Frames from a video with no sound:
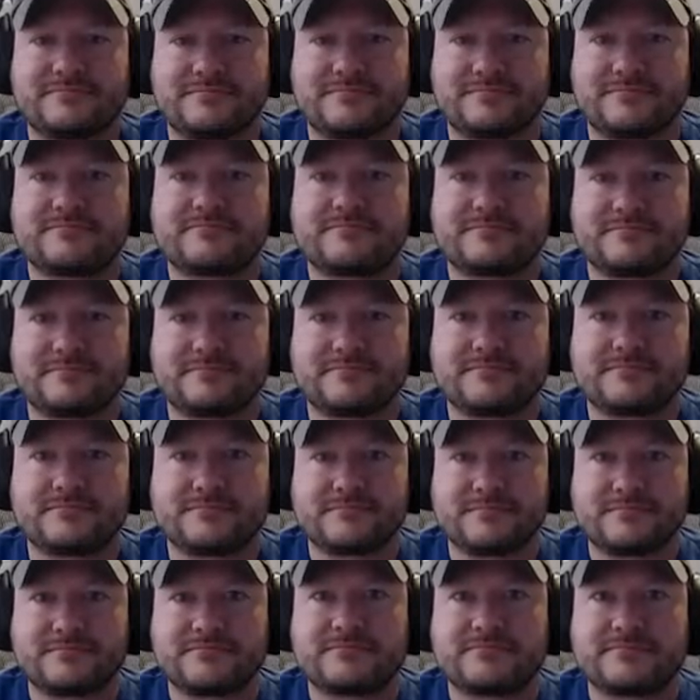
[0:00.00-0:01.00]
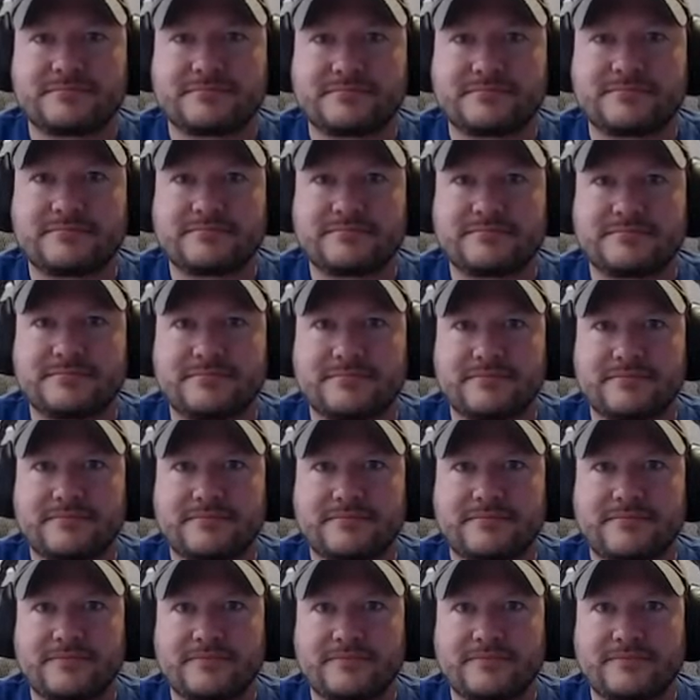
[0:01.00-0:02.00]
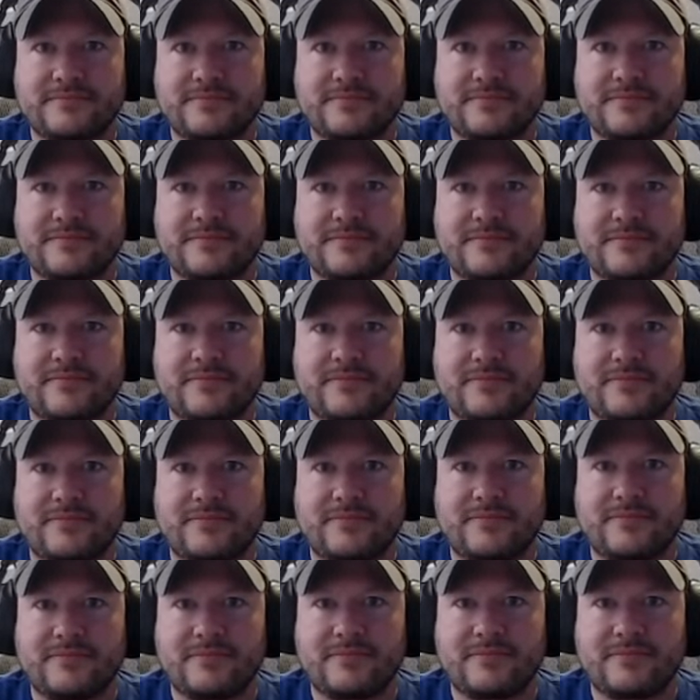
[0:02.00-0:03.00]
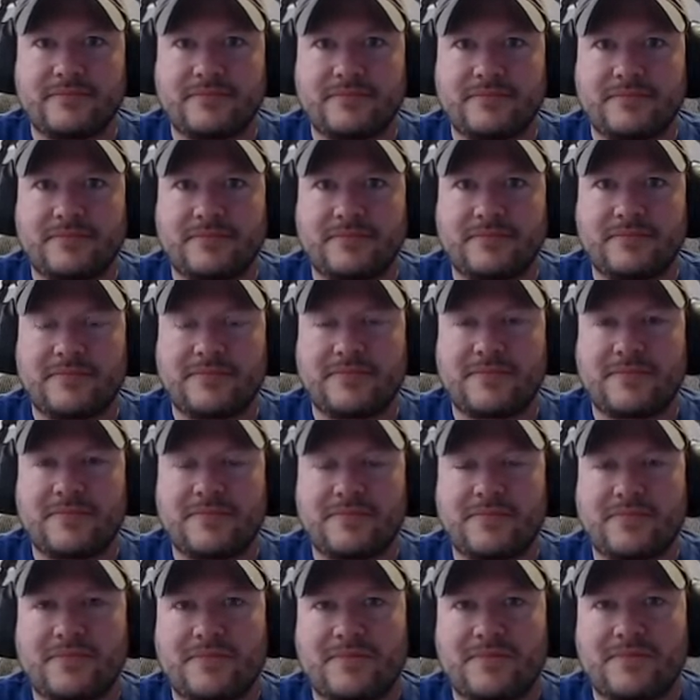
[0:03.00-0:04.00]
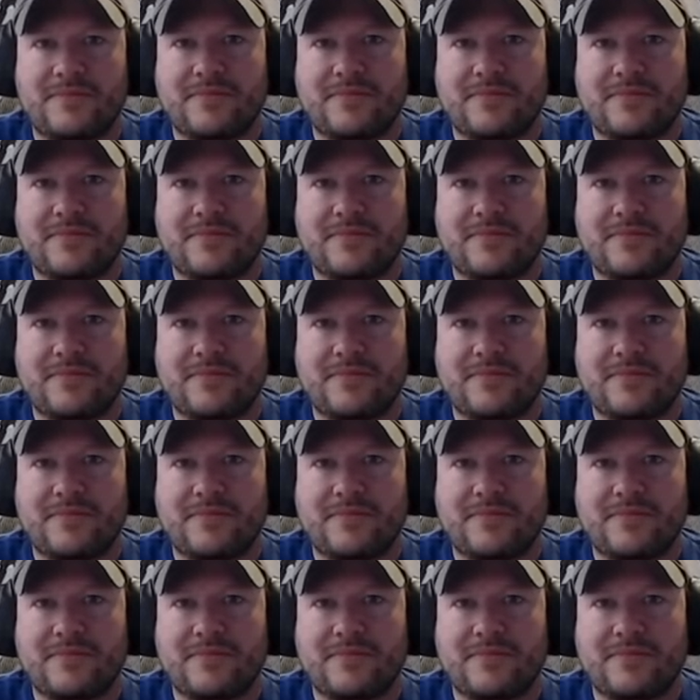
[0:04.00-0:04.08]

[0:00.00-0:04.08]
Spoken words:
(silent)